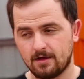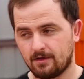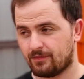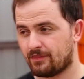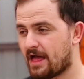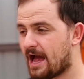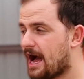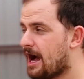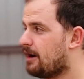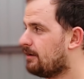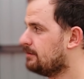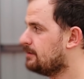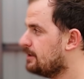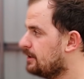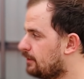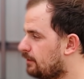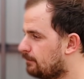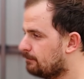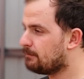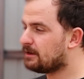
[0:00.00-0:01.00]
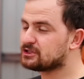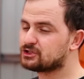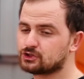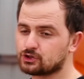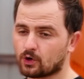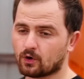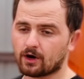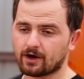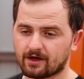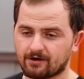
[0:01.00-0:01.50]
Now,
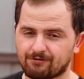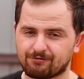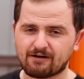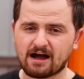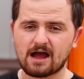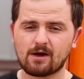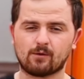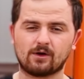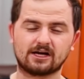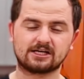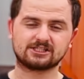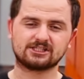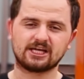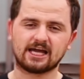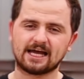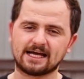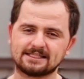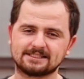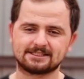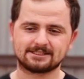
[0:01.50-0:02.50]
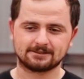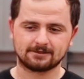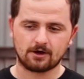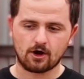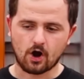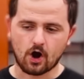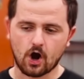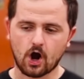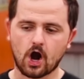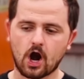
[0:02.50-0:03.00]
majority of firework stands
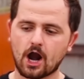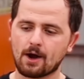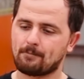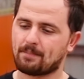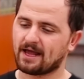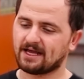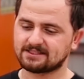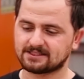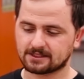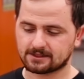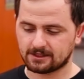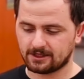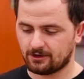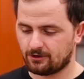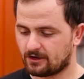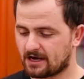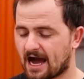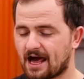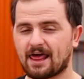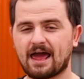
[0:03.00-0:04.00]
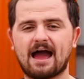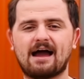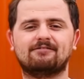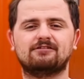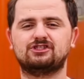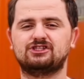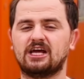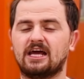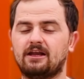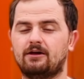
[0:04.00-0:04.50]
are basically, you gotta have a
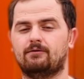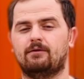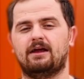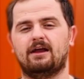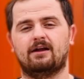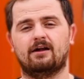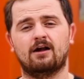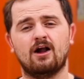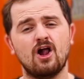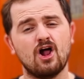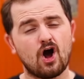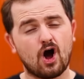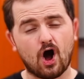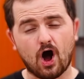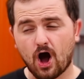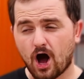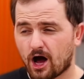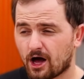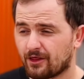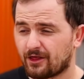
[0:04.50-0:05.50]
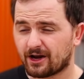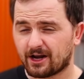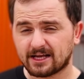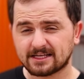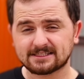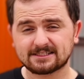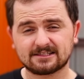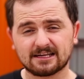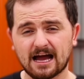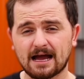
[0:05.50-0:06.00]
generator. Uh, there
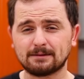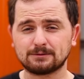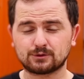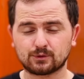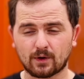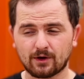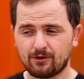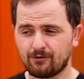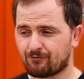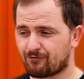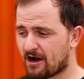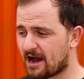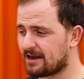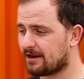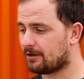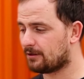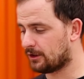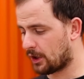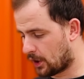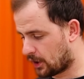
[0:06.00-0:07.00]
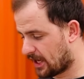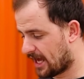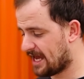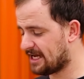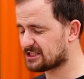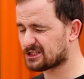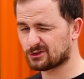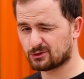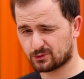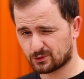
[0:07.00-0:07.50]
is times where you find out
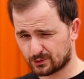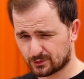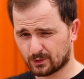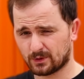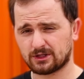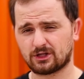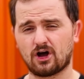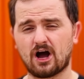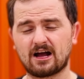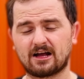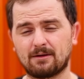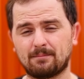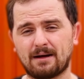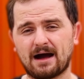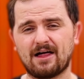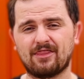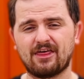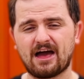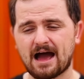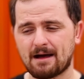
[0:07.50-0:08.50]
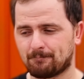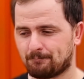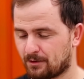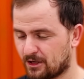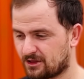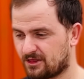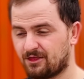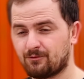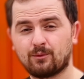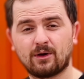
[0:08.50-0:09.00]
locations, which we'll talk about that,
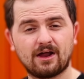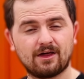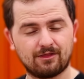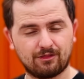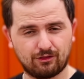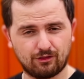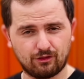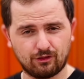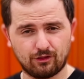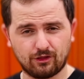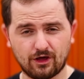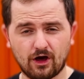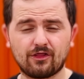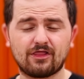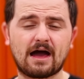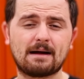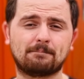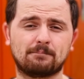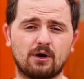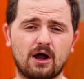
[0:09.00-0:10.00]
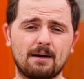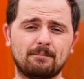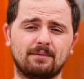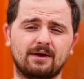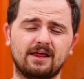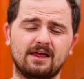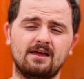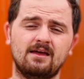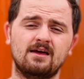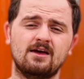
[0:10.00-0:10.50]
but with, on that
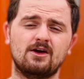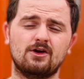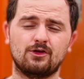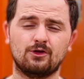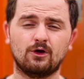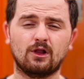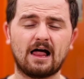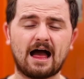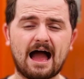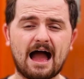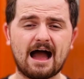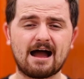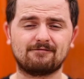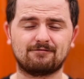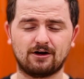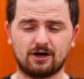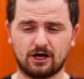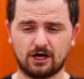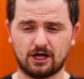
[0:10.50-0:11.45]
property, you'll have